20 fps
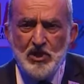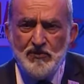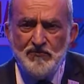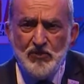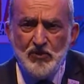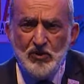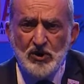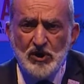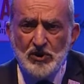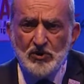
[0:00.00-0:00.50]

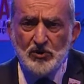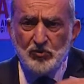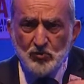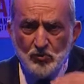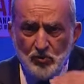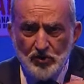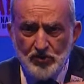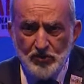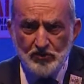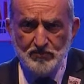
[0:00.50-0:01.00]
If you can
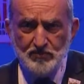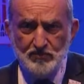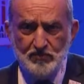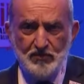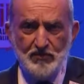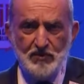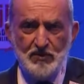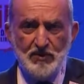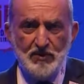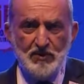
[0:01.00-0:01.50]
do them,
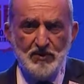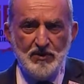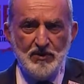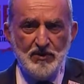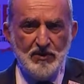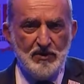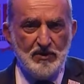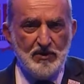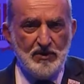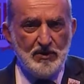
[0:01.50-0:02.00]

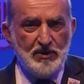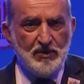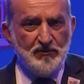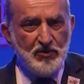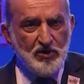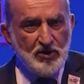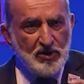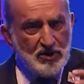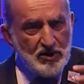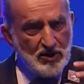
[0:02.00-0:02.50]

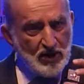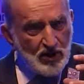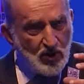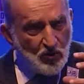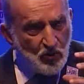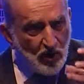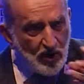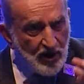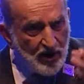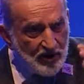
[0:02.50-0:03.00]
if you can
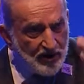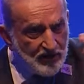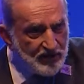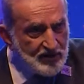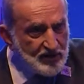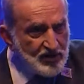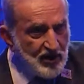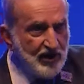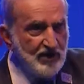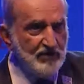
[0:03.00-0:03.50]
acquire
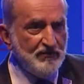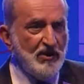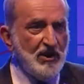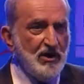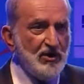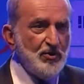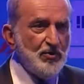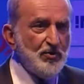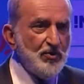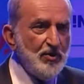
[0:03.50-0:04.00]
this high
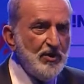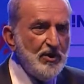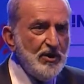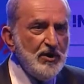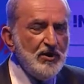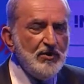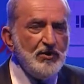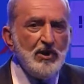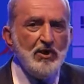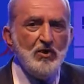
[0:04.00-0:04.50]
value,
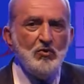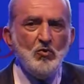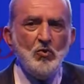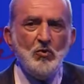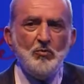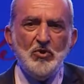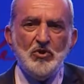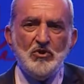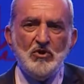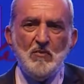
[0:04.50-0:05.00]
then you
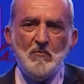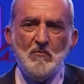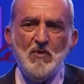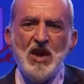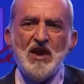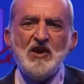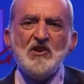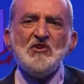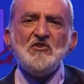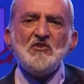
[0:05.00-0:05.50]
will become
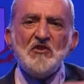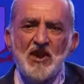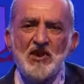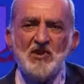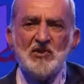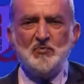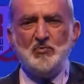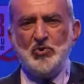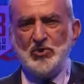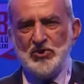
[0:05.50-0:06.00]
a
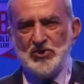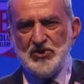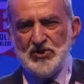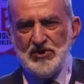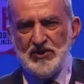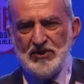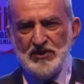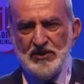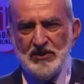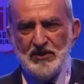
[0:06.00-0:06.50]
great
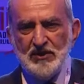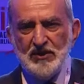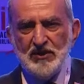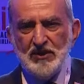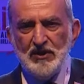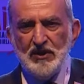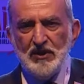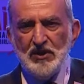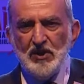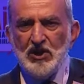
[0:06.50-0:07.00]
person.
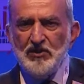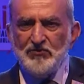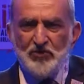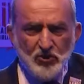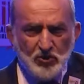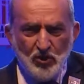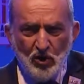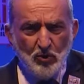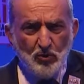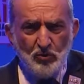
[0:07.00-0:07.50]
If
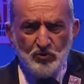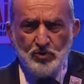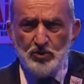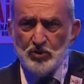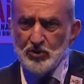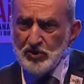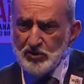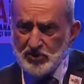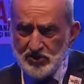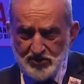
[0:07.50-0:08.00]
you don't,
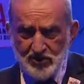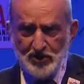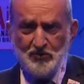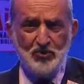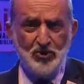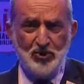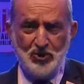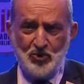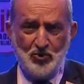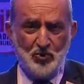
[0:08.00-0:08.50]
you can
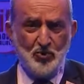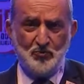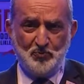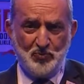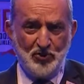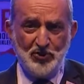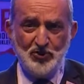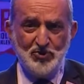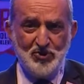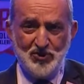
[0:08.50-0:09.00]
still be a
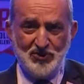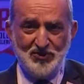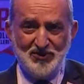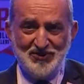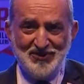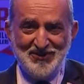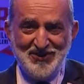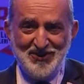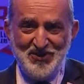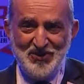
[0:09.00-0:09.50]
good person.
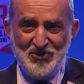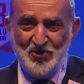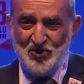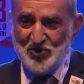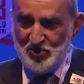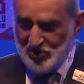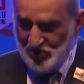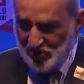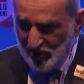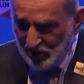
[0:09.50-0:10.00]
You
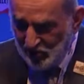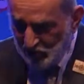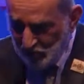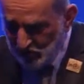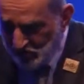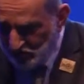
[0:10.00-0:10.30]
can still do